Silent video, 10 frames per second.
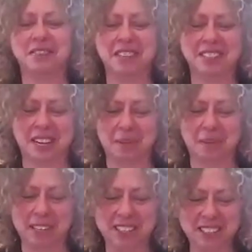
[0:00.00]
of
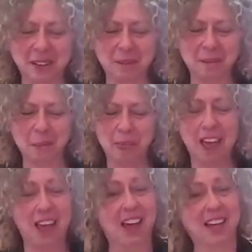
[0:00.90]
resentment,
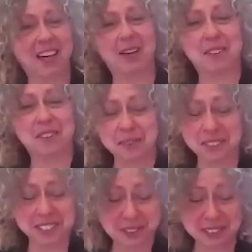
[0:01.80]
and I wish it
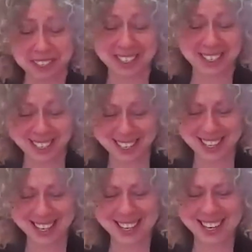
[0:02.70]
was different.
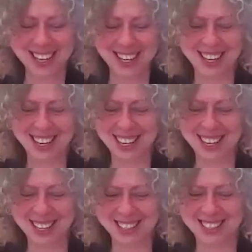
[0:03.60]

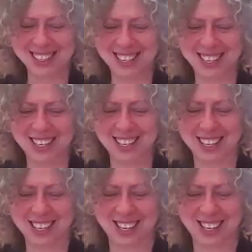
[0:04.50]
Let's see.